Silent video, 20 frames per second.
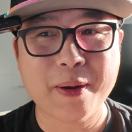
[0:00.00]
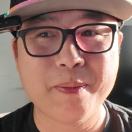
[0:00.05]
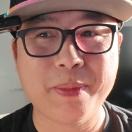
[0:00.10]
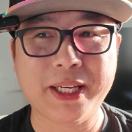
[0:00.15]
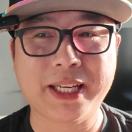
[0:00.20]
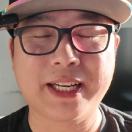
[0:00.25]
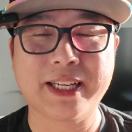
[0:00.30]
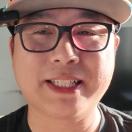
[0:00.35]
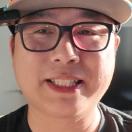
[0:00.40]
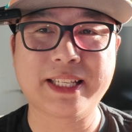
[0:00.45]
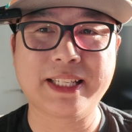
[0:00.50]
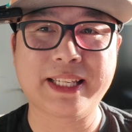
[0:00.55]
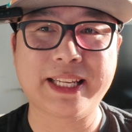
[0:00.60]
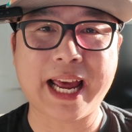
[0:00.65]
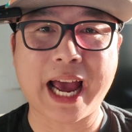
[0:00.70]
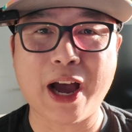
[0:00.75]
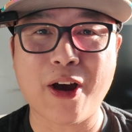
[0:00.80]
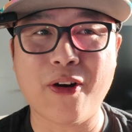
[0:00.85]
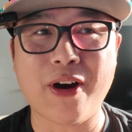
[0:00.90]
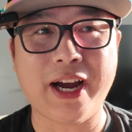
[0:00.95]
because
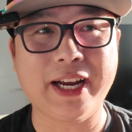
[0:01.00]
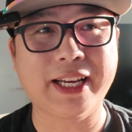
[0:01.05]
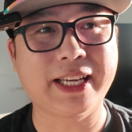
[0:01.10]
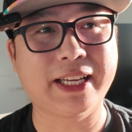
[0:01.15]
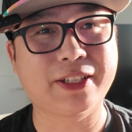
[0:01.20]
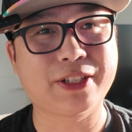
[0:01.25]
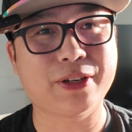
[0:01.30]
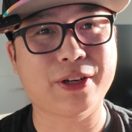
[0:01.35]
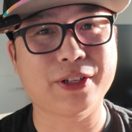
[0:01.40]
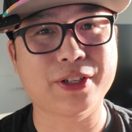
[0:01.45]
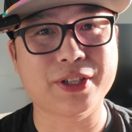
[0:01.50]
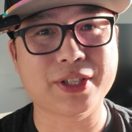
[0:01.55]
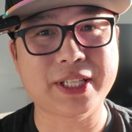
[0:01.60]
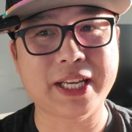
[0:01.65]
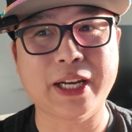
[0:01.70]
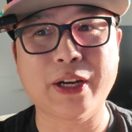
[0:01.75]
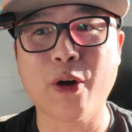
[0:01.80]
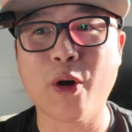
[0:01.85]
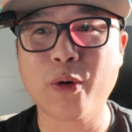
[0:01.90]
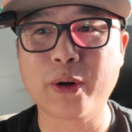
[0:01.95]
now I get to
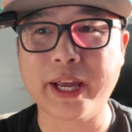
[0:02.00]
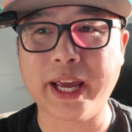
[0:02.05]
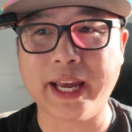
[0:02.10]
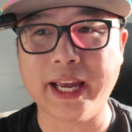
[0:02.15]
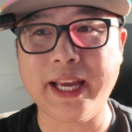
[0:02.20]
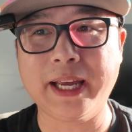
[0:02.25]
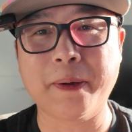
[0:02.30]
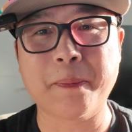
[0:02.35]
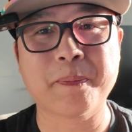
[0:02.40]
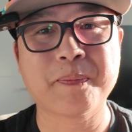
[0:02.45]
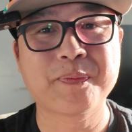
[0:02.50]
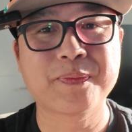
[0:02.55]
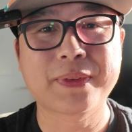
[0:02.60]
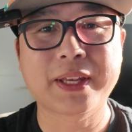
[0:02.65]
understand, okay, hey,